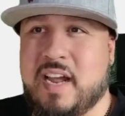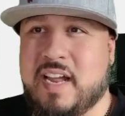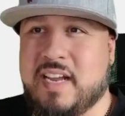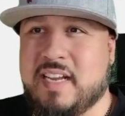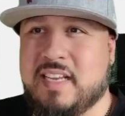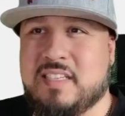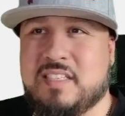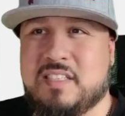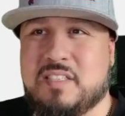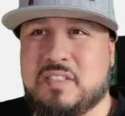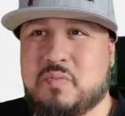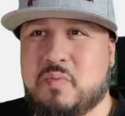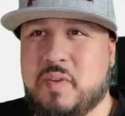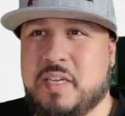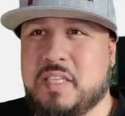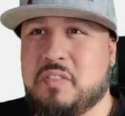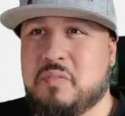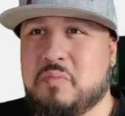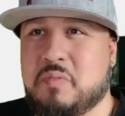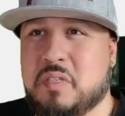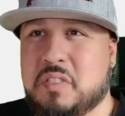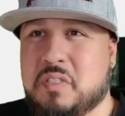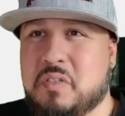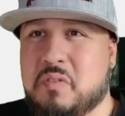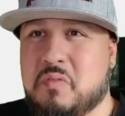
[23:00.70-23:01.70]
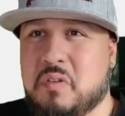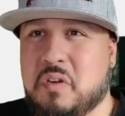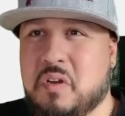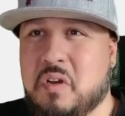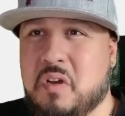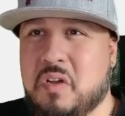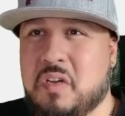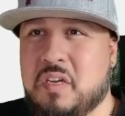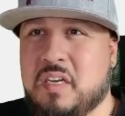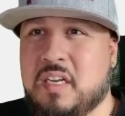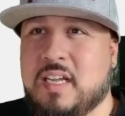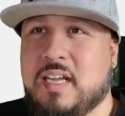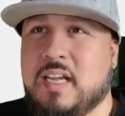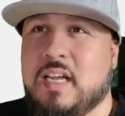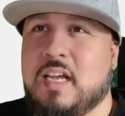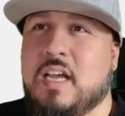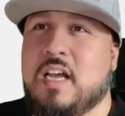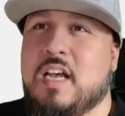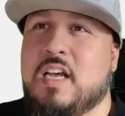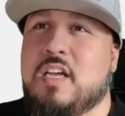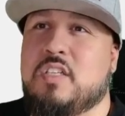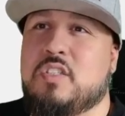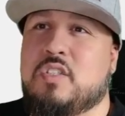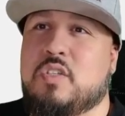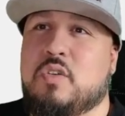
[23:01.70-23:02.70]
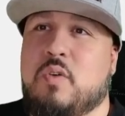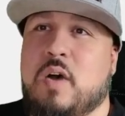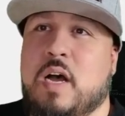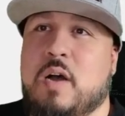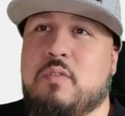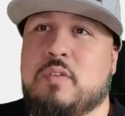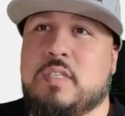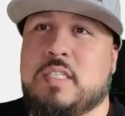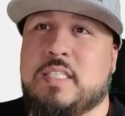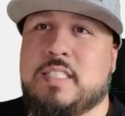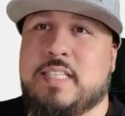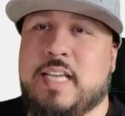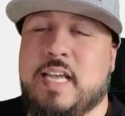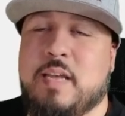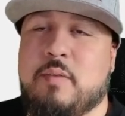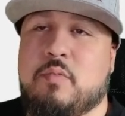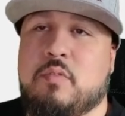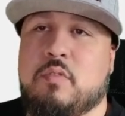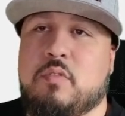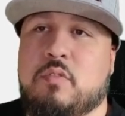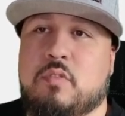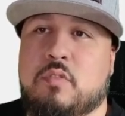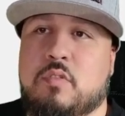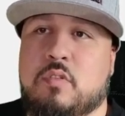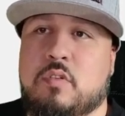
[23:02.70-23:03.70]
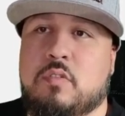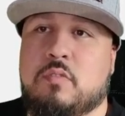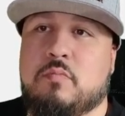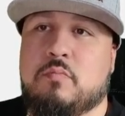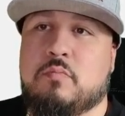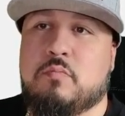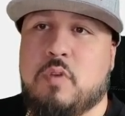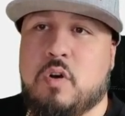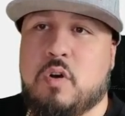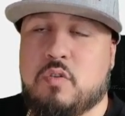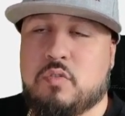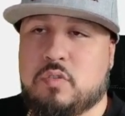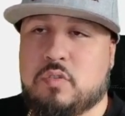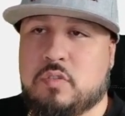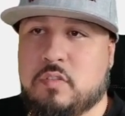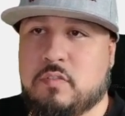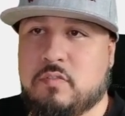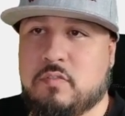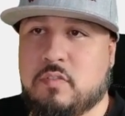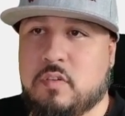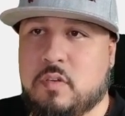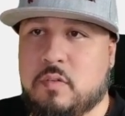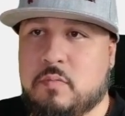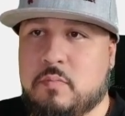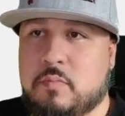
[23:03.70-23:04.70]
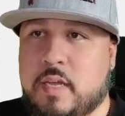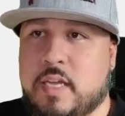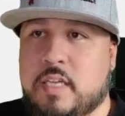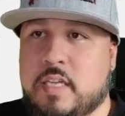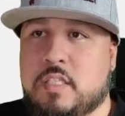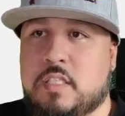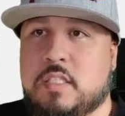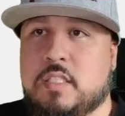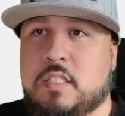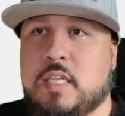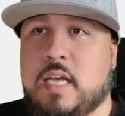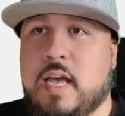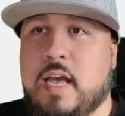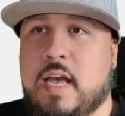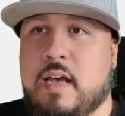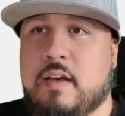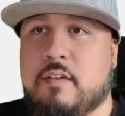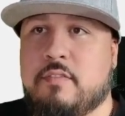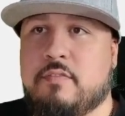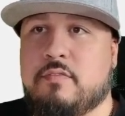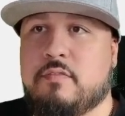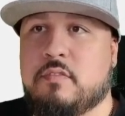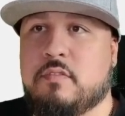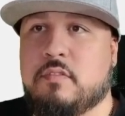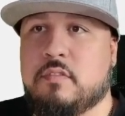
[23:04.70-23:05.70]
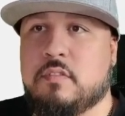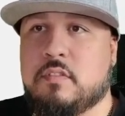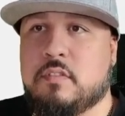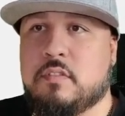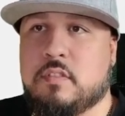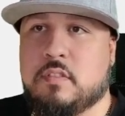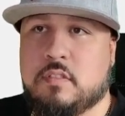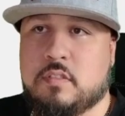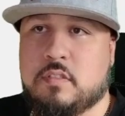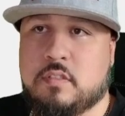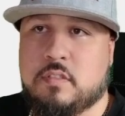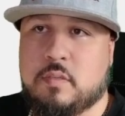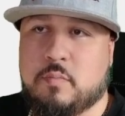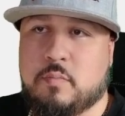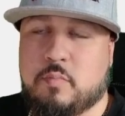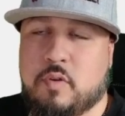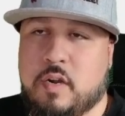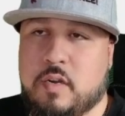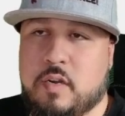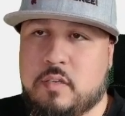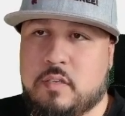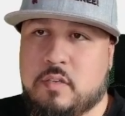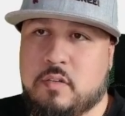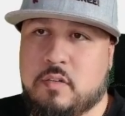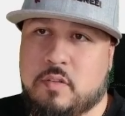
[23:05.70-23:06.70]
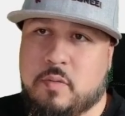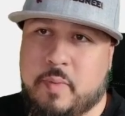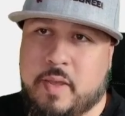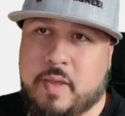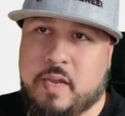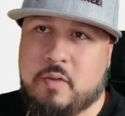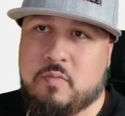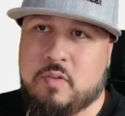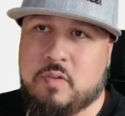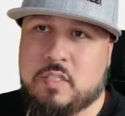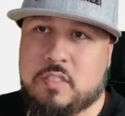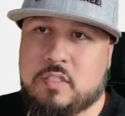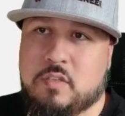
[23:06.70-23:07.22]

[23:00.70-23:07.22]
It's just way too much going on. So I would disable most of them and just have the main ones.